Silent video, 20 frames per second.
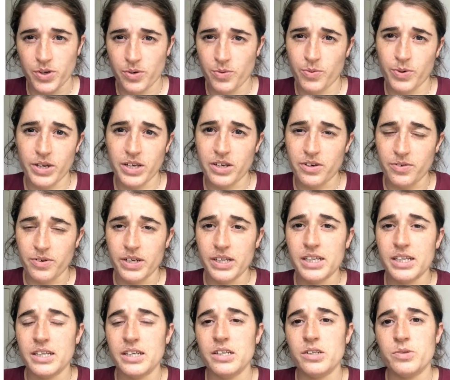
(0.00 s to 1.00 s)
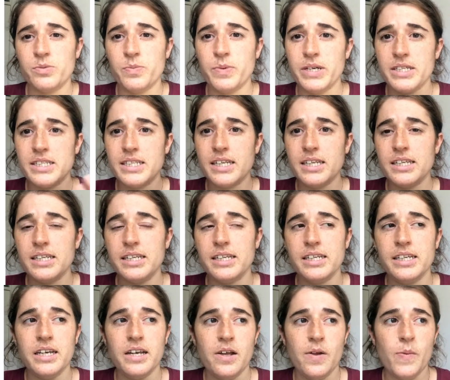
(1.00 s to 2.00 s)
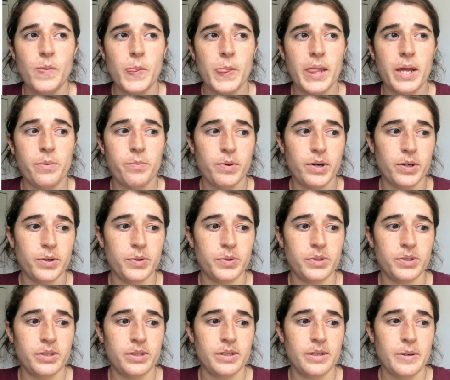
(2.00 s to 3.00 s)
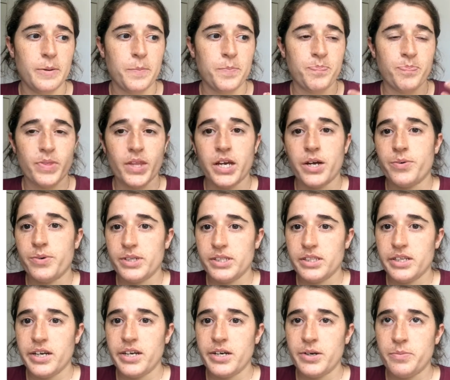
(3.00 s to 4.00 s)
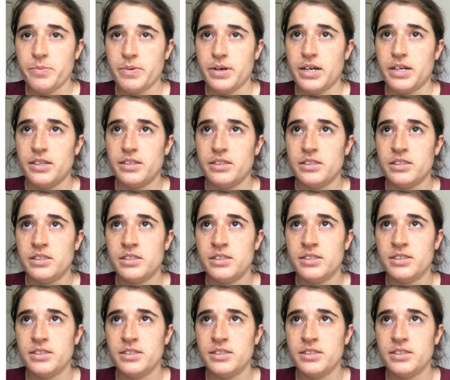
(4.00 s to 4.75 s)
quick read, and it's basically about a retired man